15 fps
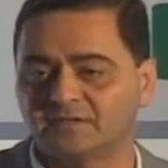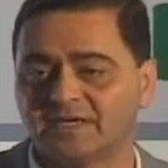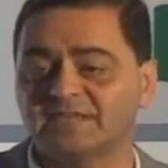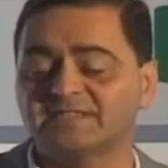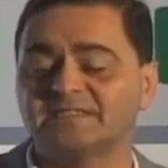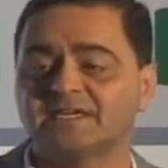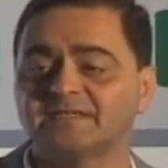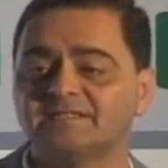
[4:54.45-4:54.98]

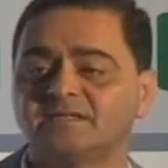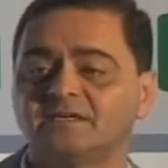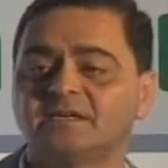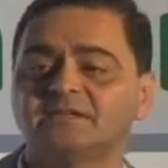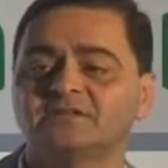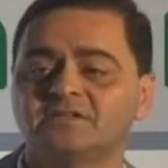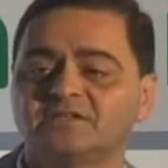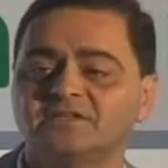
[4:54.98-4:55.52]
Gaza is still
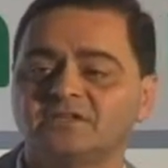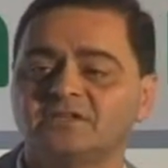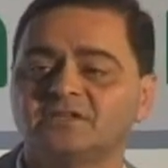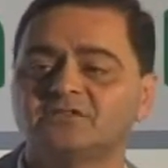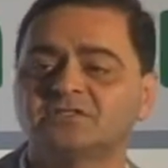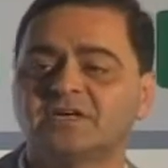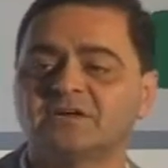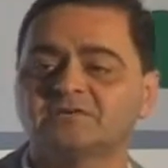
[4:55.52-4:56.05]
under
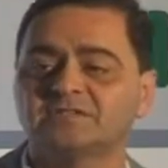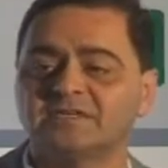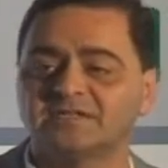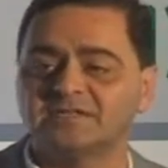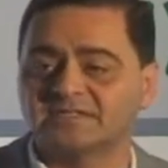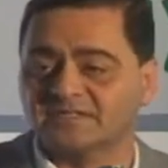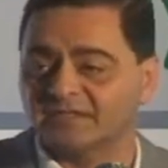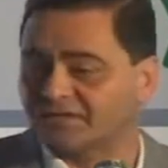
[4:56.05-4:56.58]
siege,
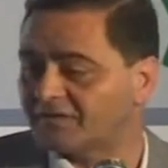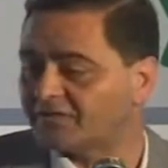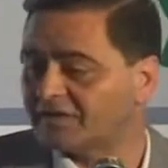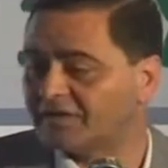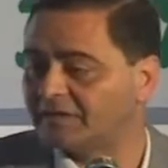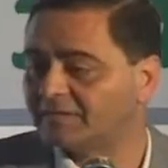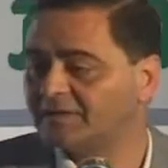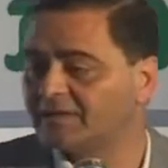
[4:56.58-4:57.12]
housing is not
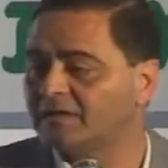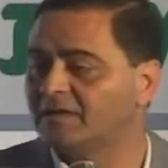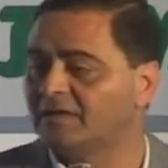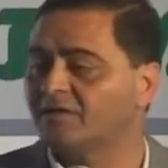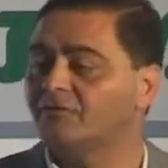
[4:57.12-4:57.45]
available.